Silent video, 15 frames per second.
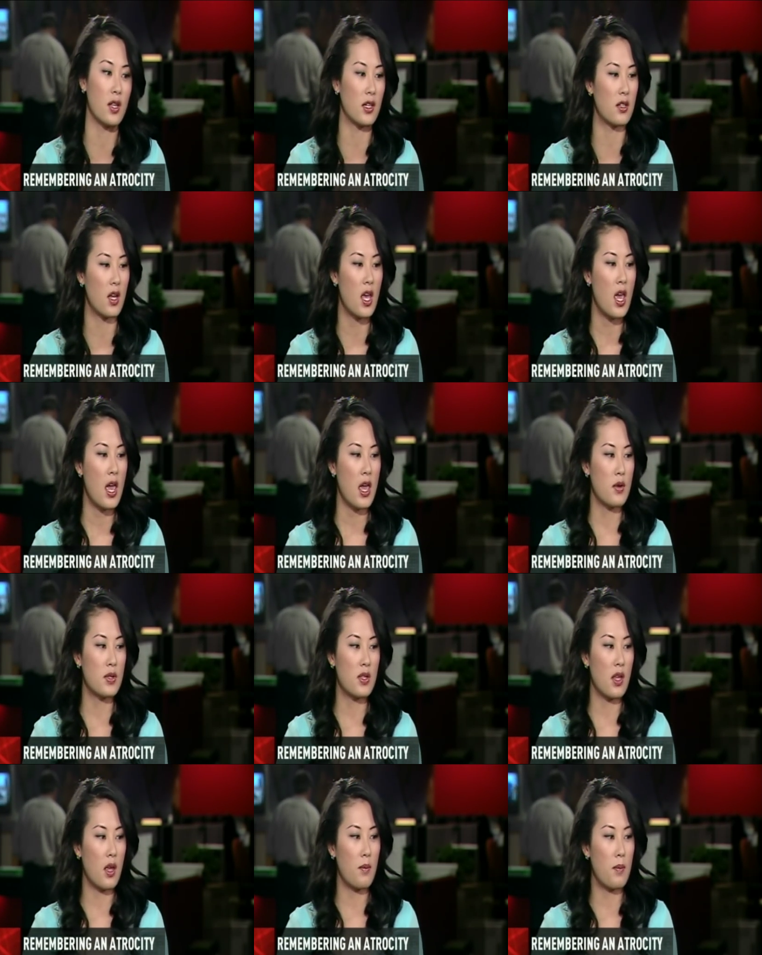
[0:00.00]
Like, it
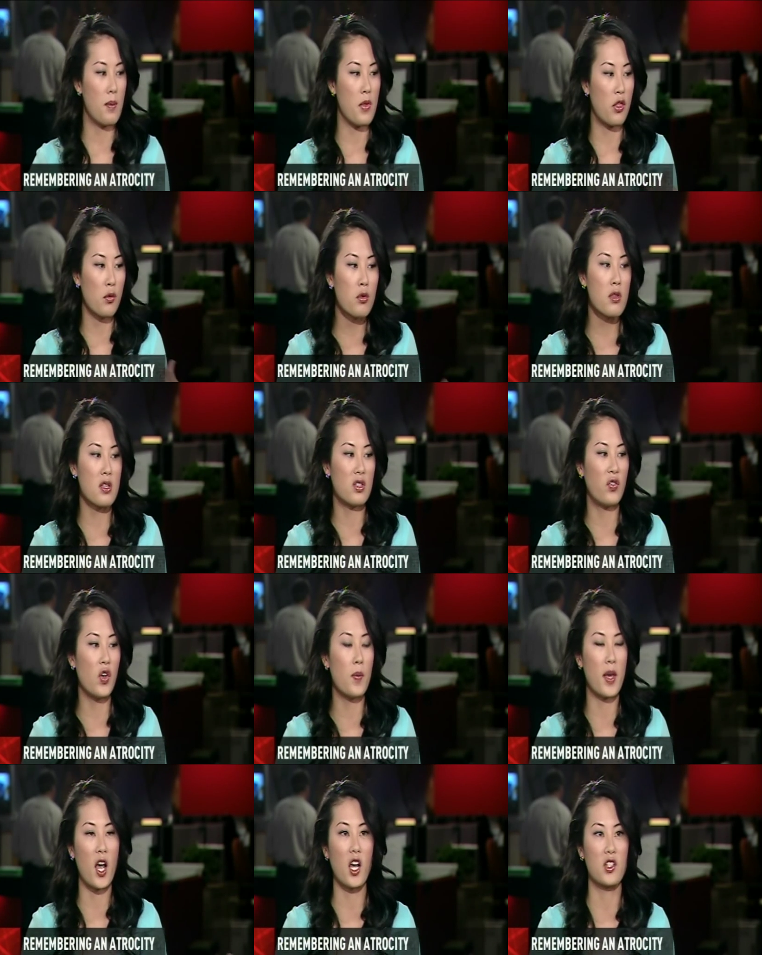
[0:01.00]
was through this
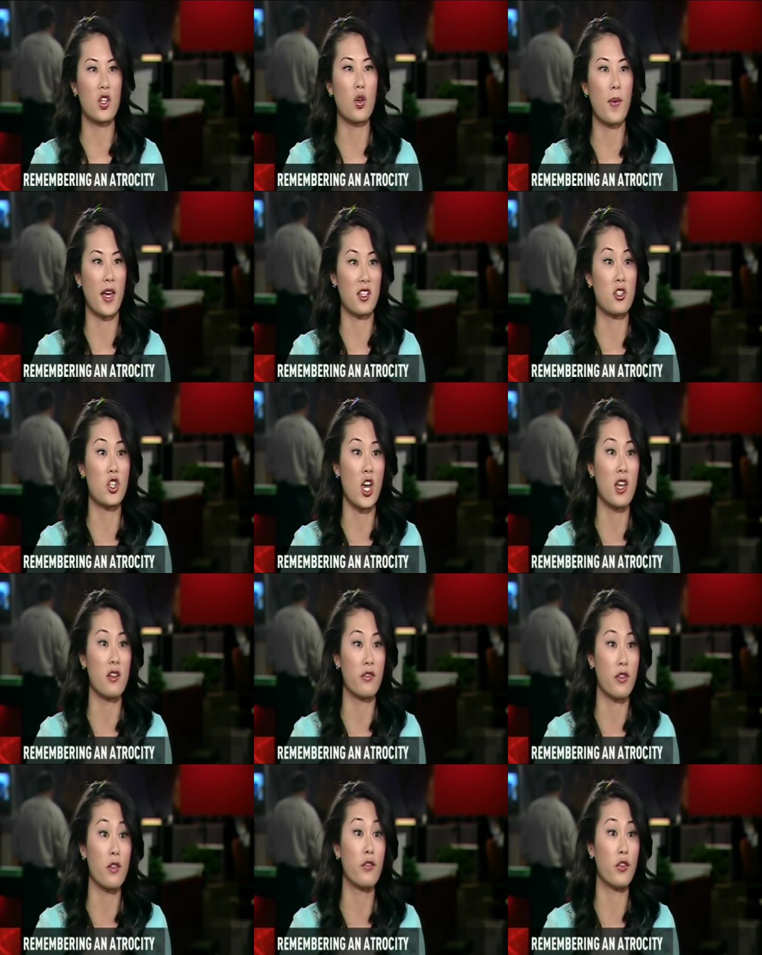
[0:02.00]
film I got to go back to
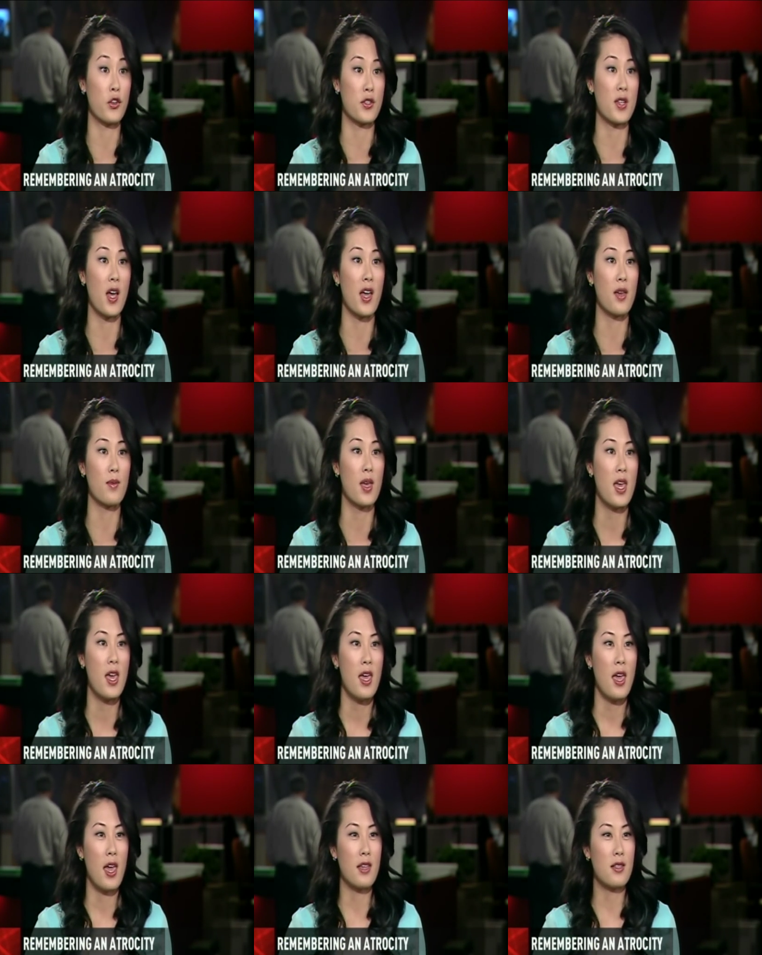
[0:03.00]
China for the first time
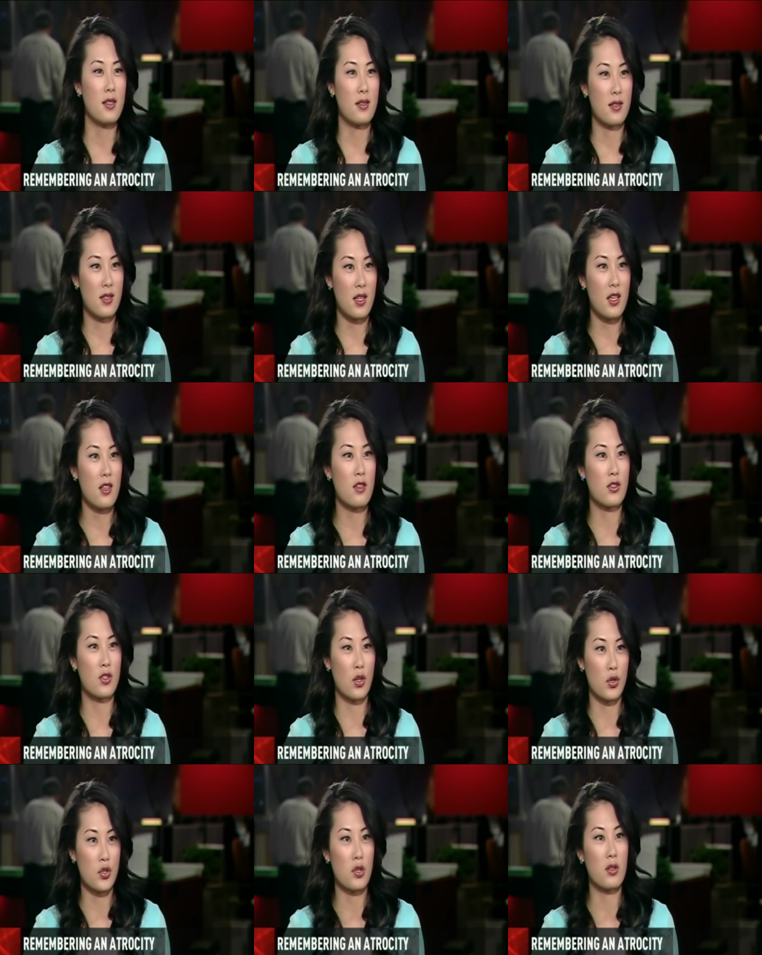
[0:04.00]
and to see the
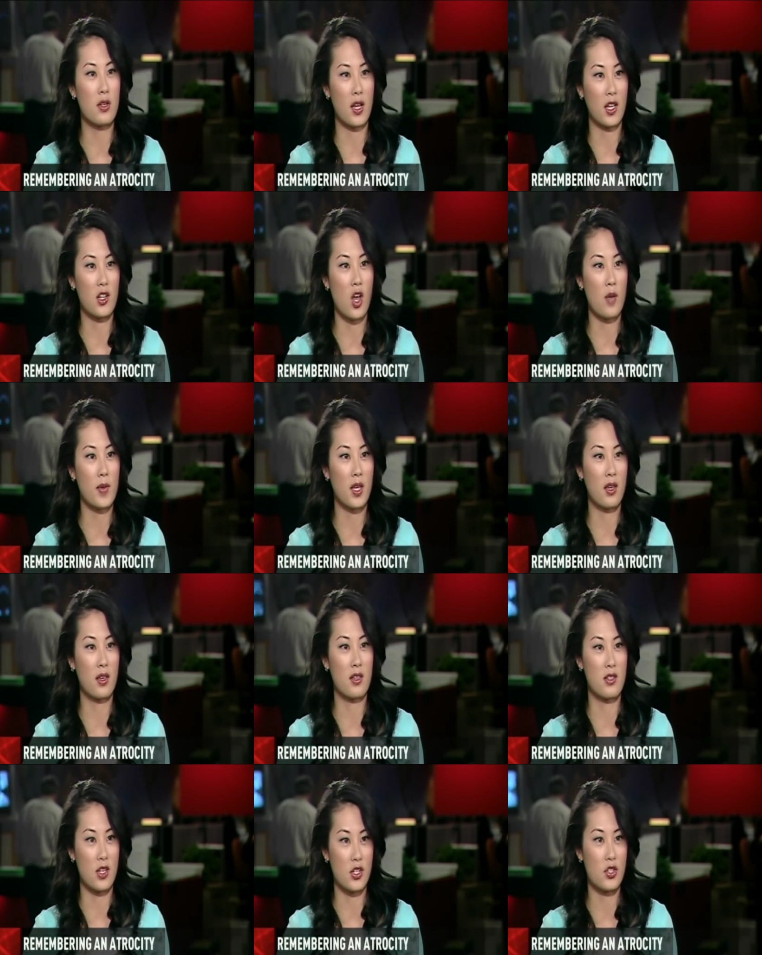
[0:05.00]
social and economic
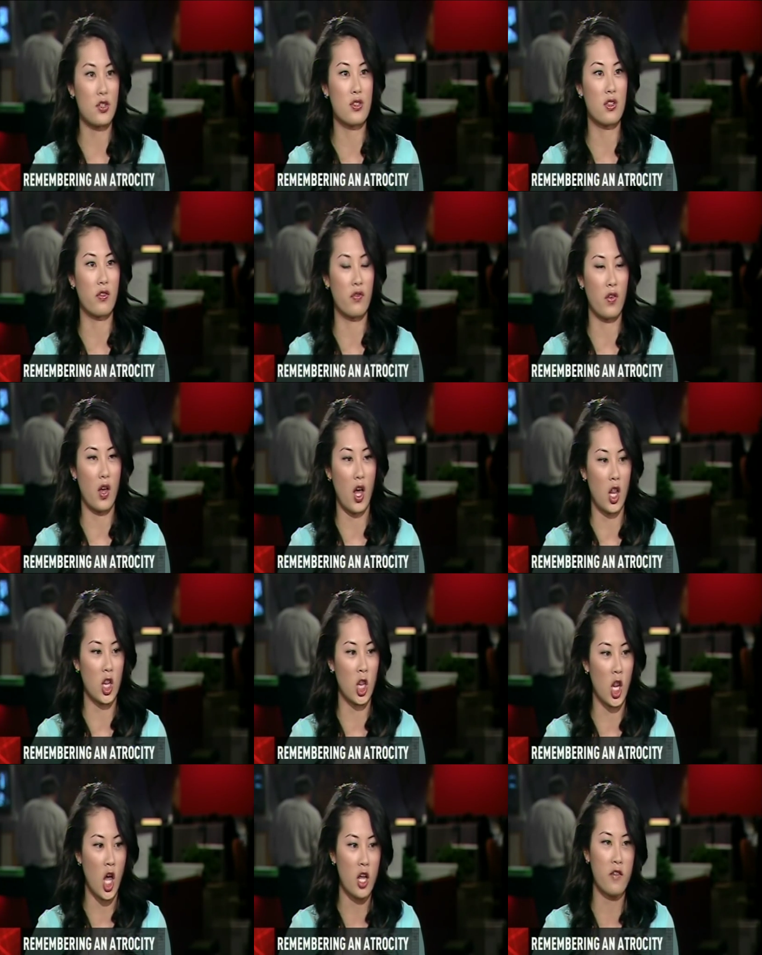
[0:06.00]
conditions of a
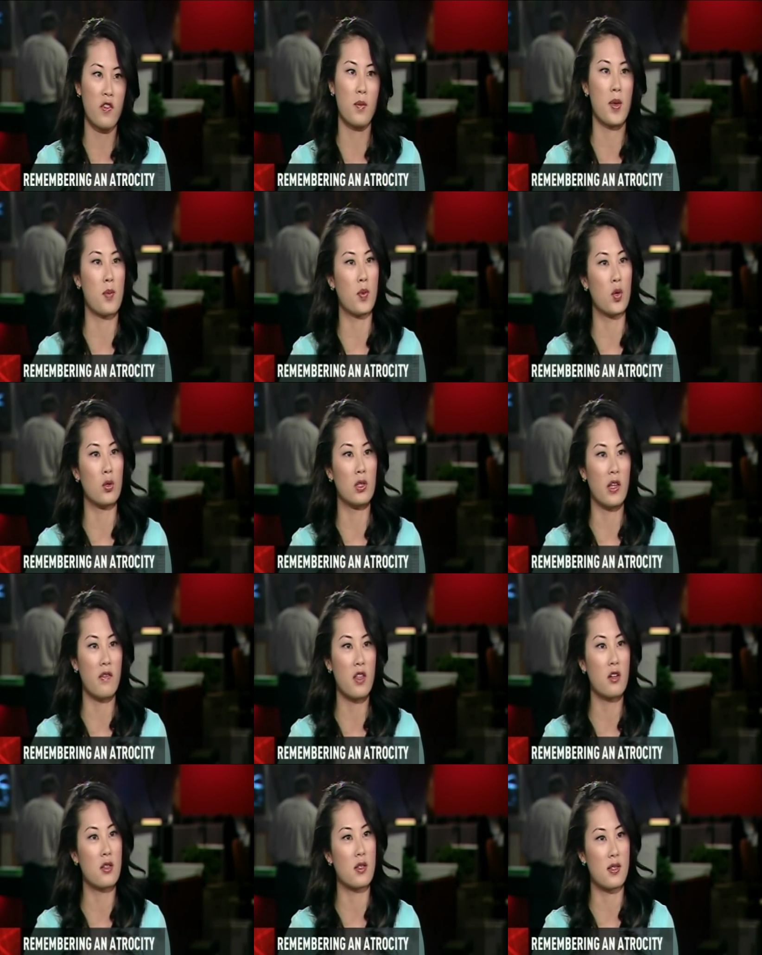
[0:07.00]
lot of the people who
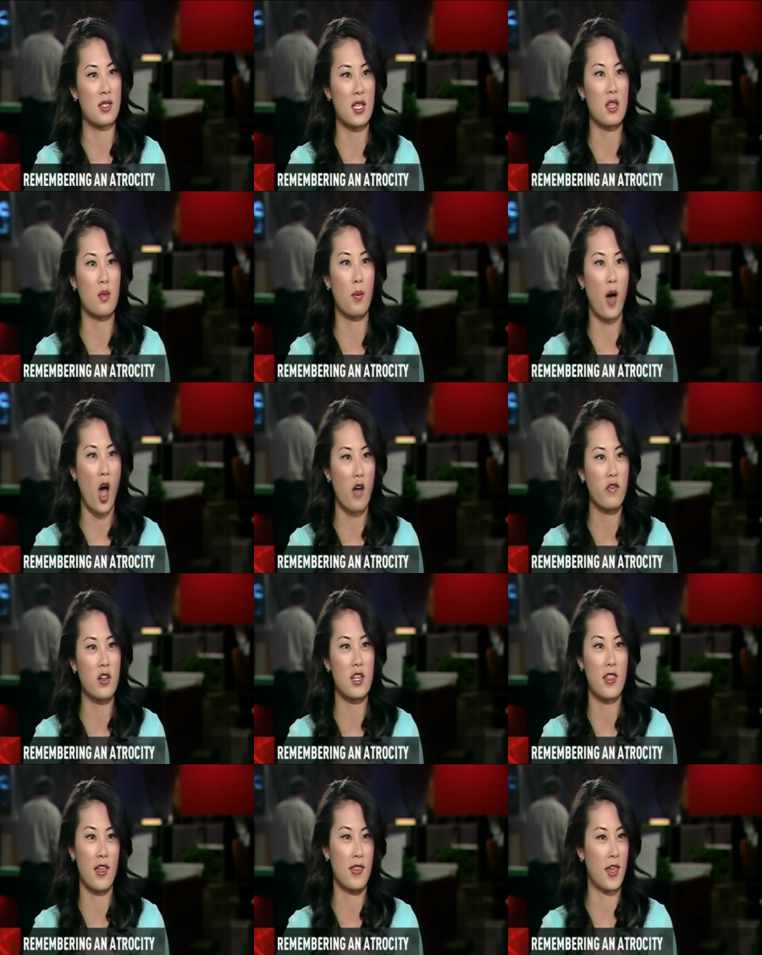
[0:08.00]
live there, to see the
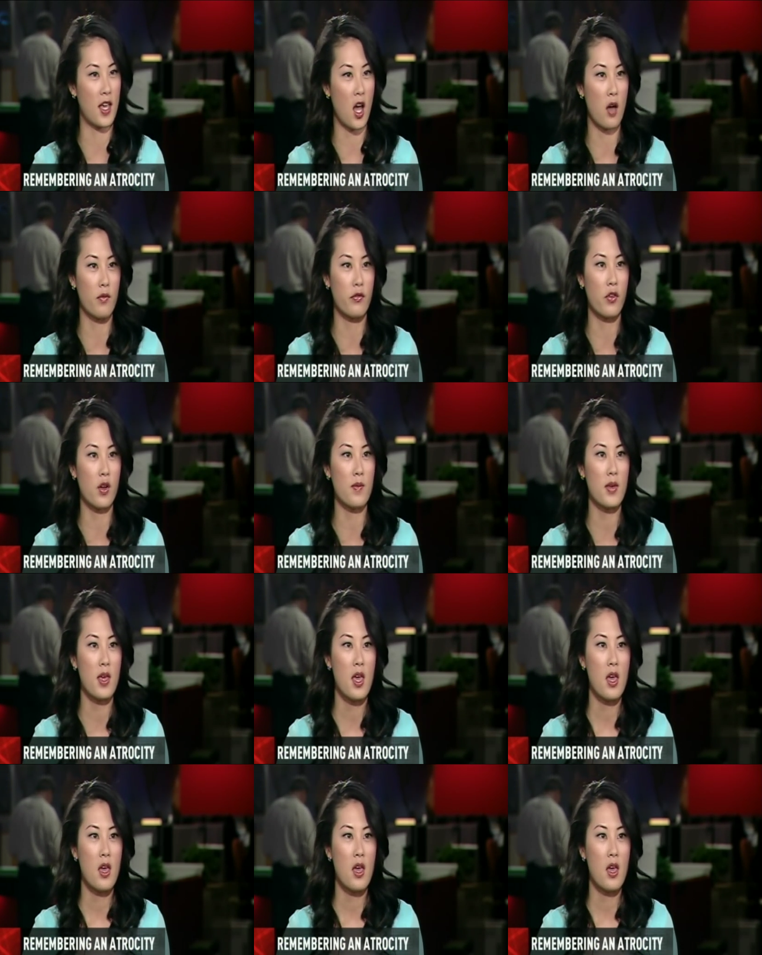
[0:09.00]
poverty that they come from,